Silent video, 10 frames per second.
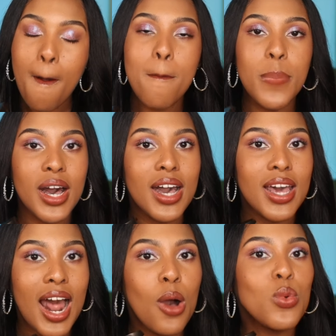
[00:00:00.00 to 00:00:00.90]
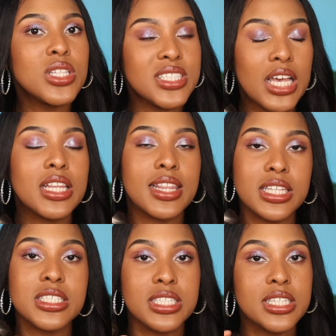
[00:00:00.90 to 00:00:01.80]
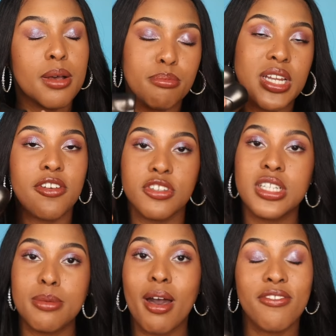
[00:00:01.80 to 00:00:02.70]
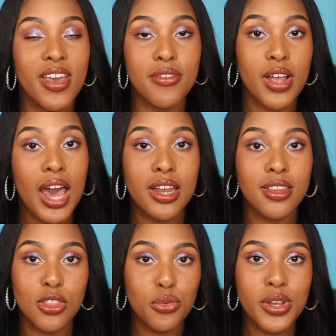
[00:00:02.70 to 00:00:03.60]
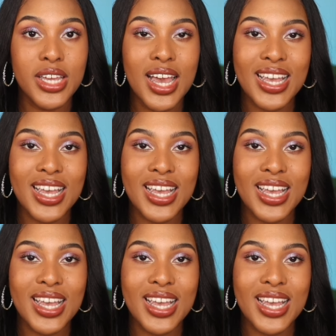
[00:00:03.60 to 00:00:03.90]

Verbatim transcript: but I would say that this is definitely my favorite out of the three.